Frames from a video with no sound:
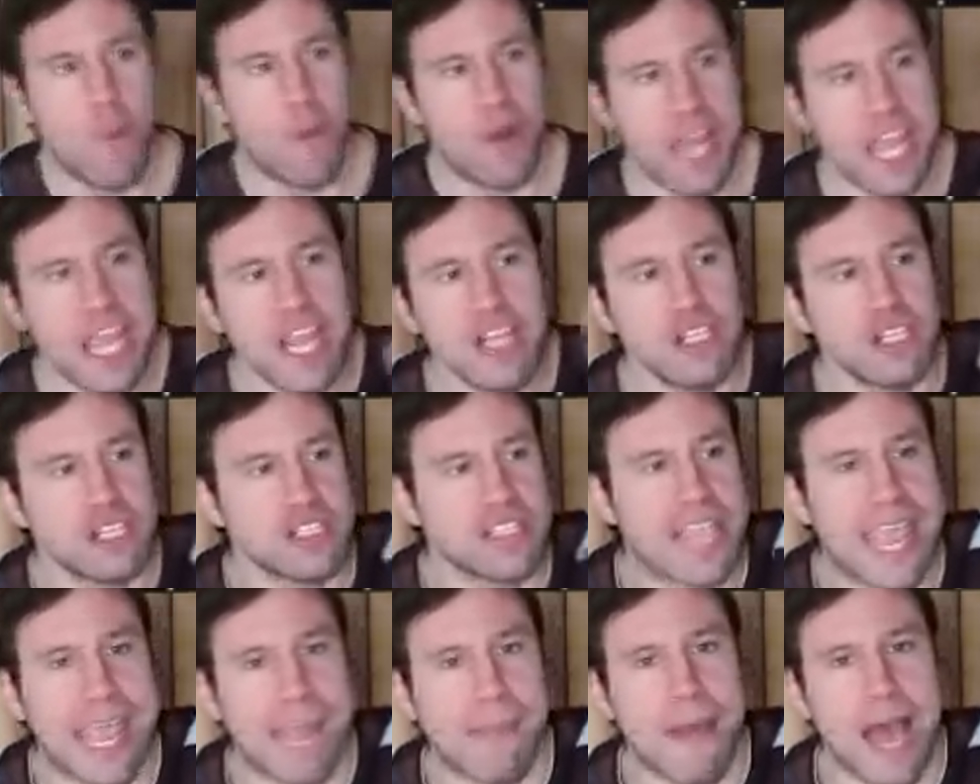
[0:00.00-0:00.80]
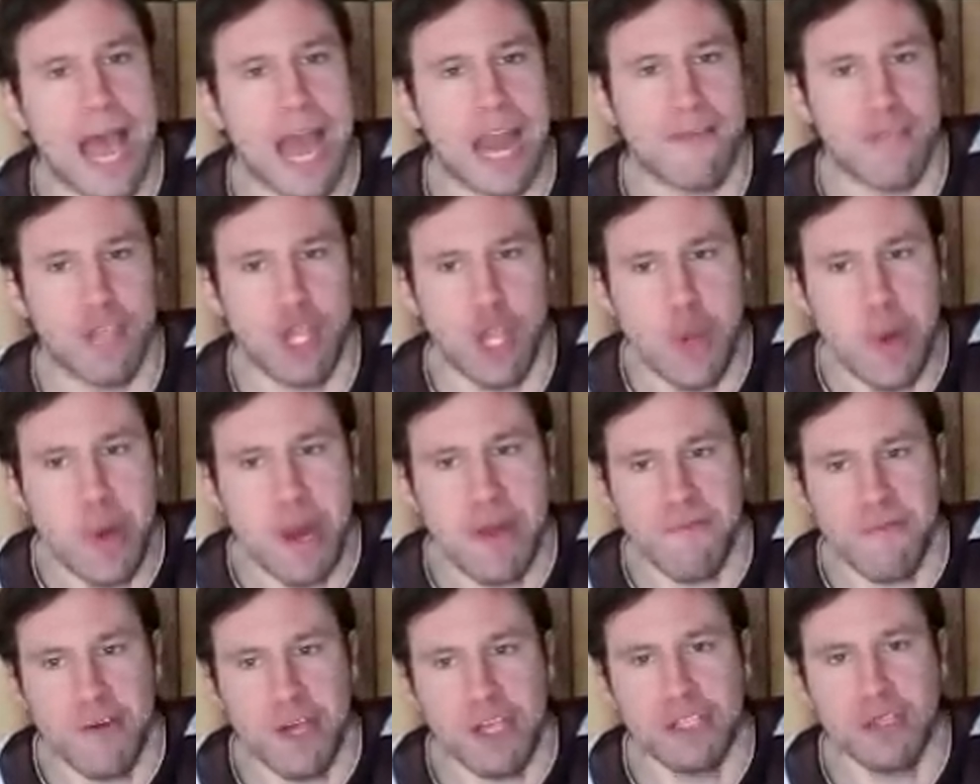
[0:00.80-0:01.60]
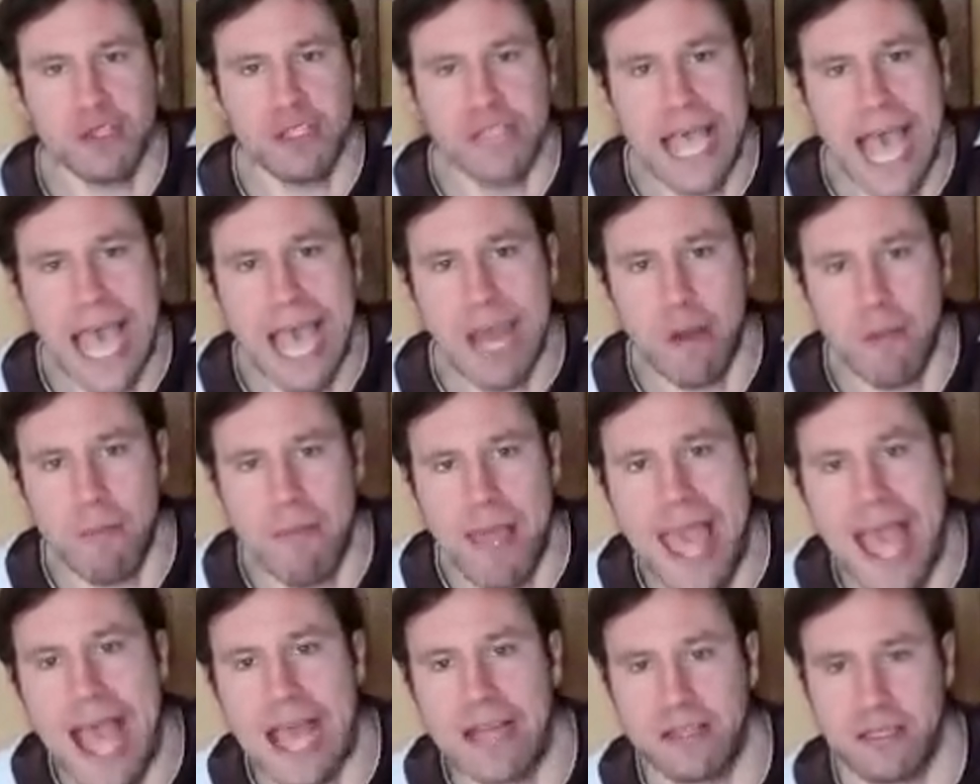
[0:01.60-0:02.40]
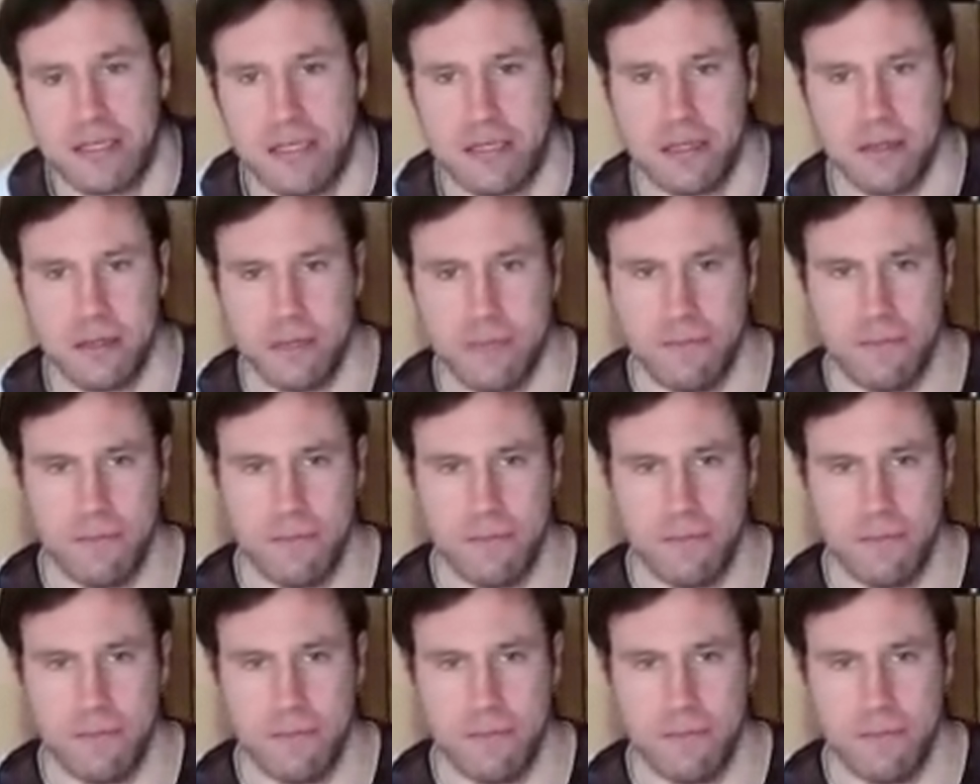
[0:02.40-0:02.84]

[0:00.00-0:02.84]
when he just came out of a Universal title match.